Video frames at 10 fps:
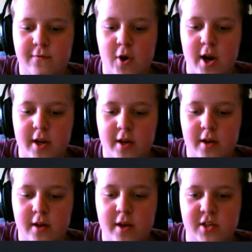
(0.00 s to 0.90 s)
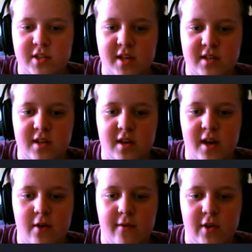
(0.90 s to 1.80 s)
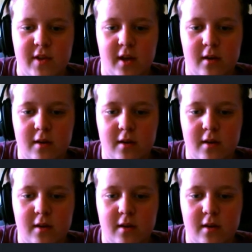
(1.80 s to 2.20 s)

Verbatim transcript: Frick. It just exited out everything.